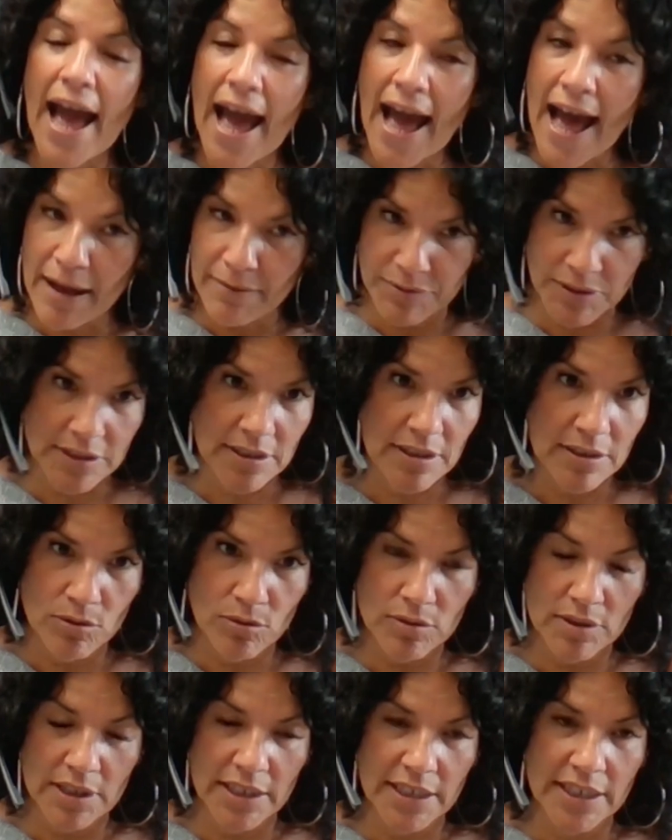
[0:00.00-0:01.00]

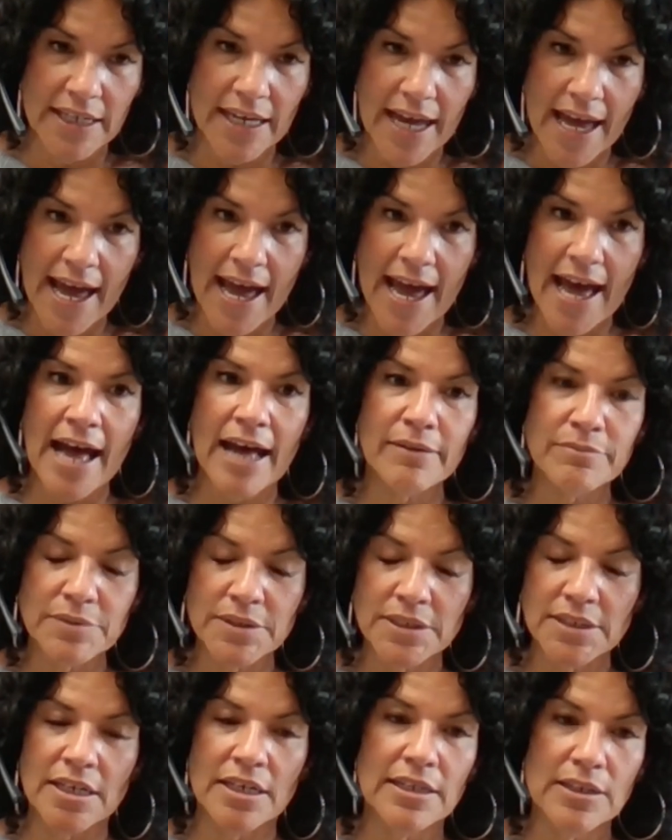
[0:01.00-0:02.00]
Absolutely.
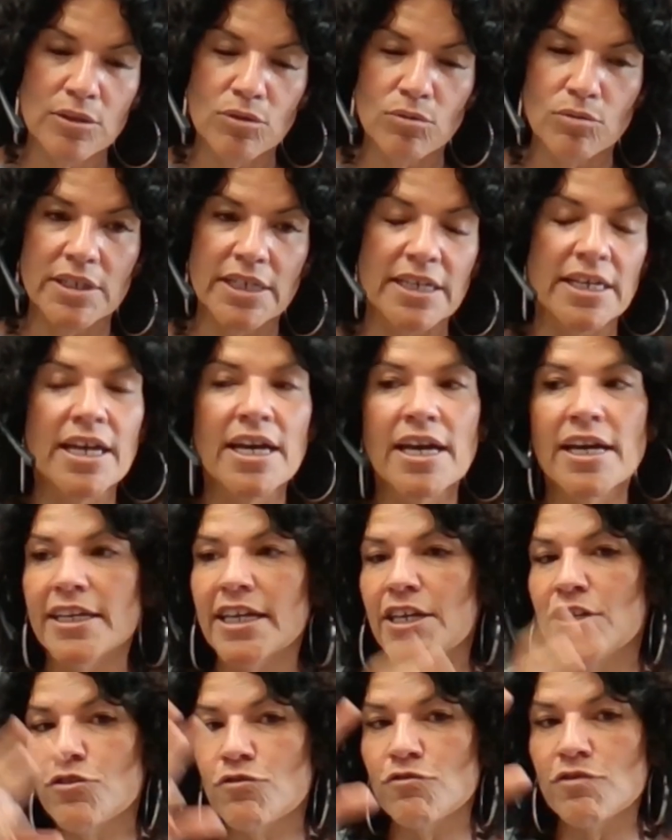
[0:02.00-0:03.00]
Absolutely.
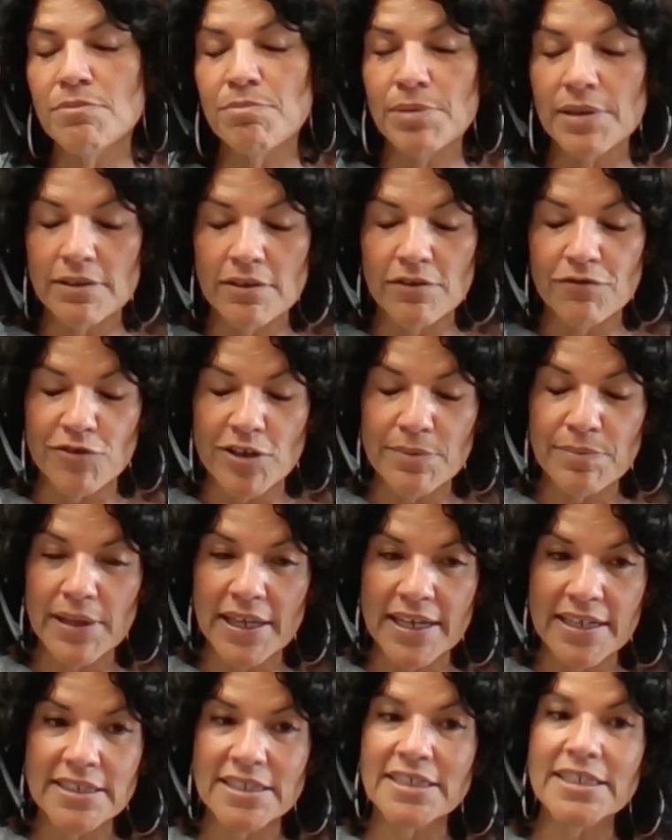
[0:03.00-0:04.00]
Can you
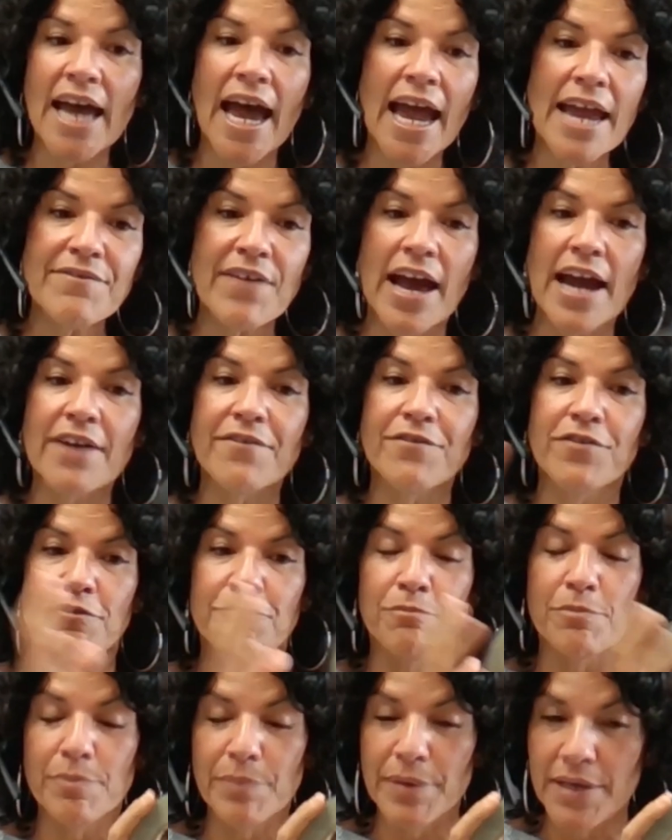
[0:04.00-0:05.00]
replace Tyvek
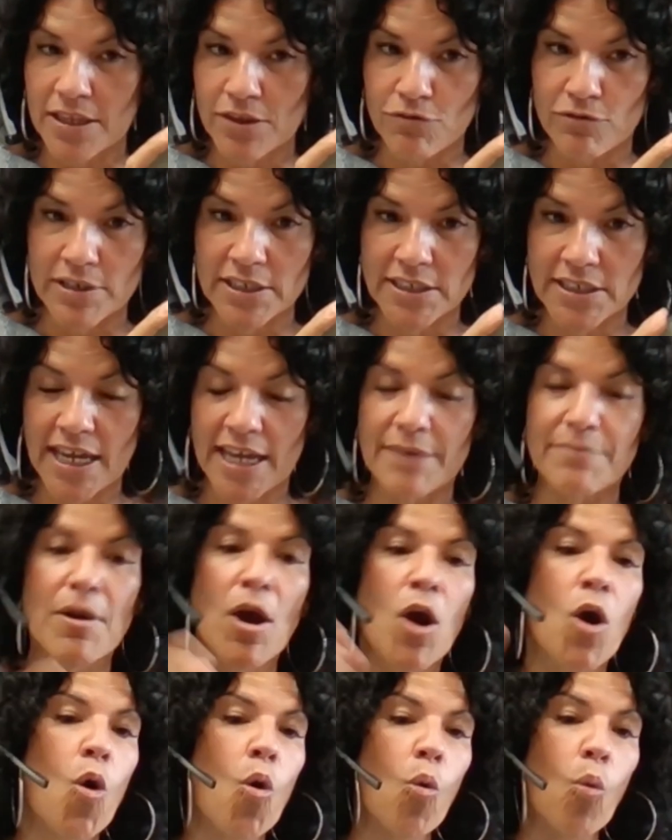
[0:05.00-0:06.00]
for P3 tape?
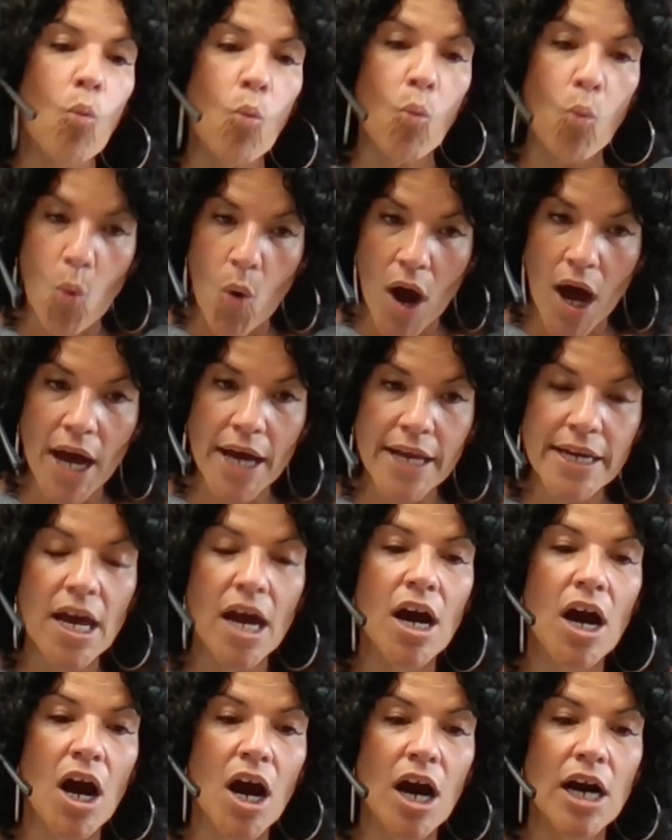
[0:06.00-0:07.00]

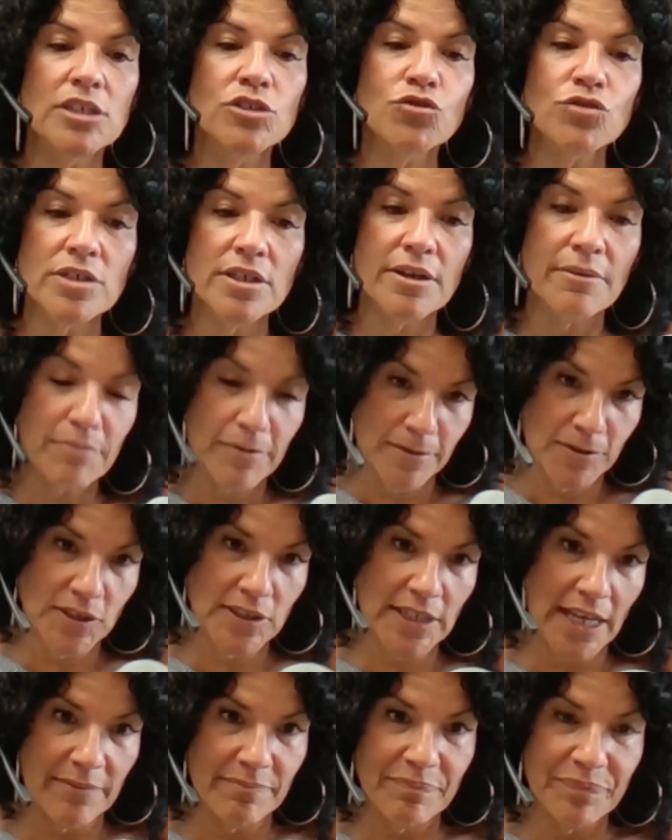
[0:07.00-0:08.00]

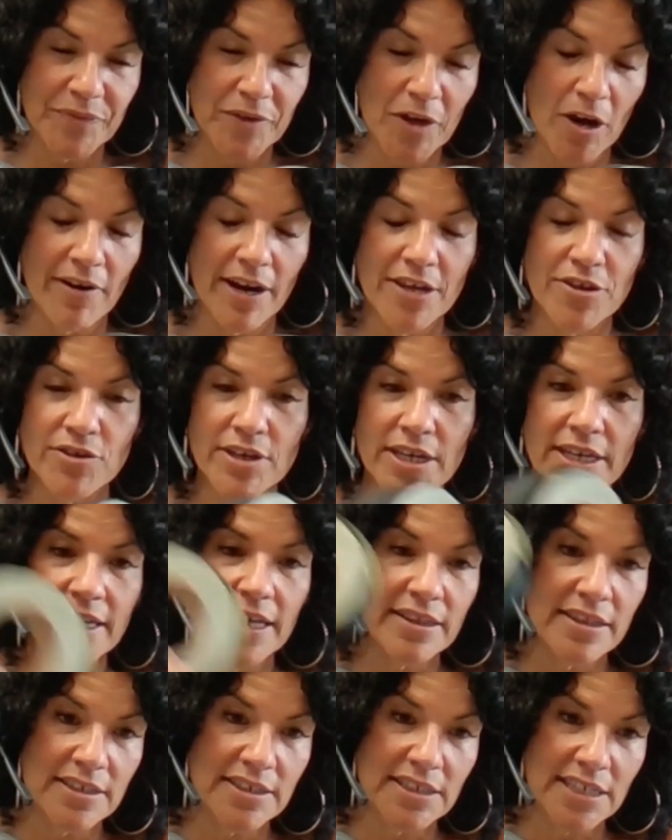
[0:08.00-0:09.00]
100%. All right. You can
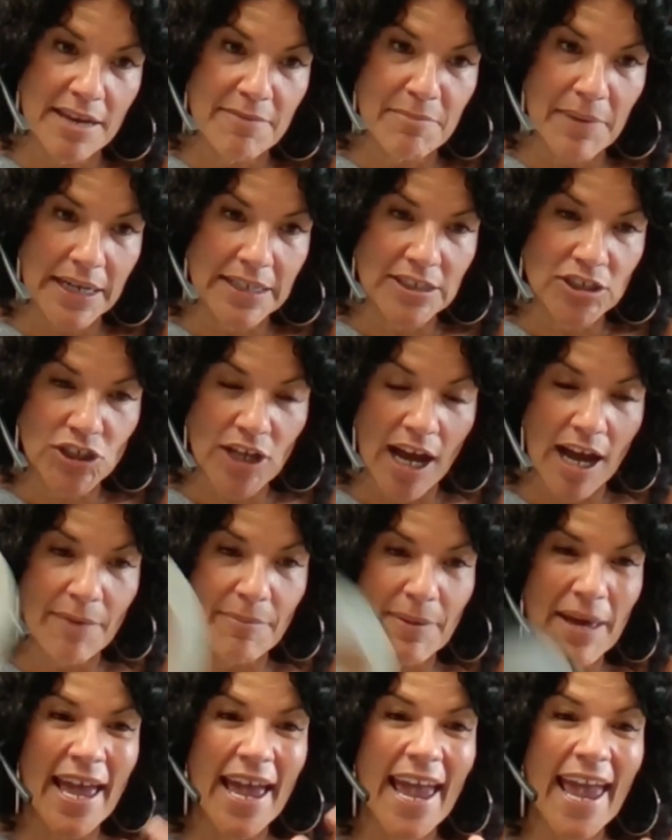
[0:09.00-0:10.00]
get this in my shop.